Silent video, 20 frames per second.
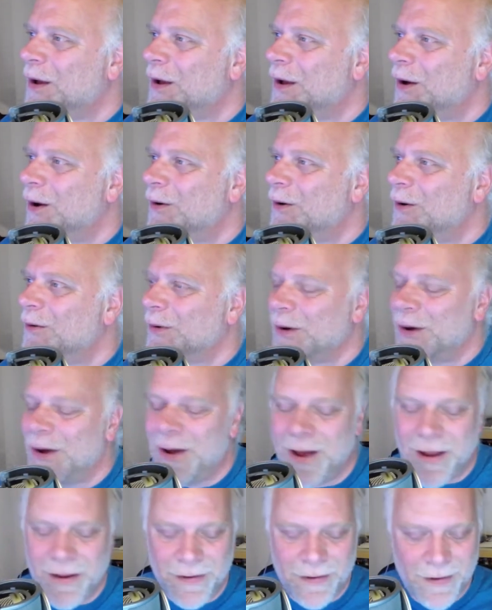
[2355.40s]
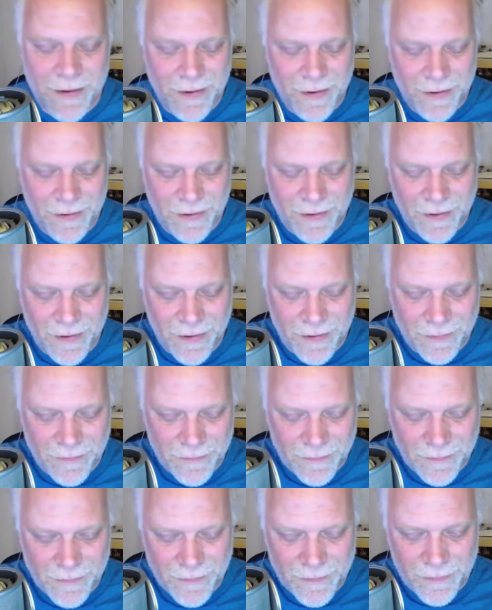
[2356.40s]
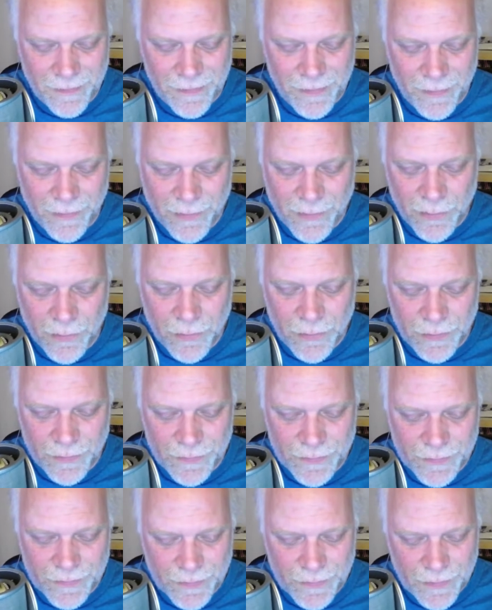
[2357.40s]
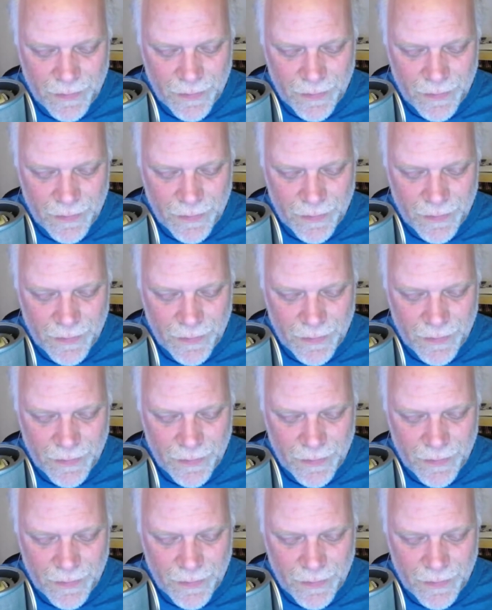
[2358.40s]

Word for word: Over on the Googles,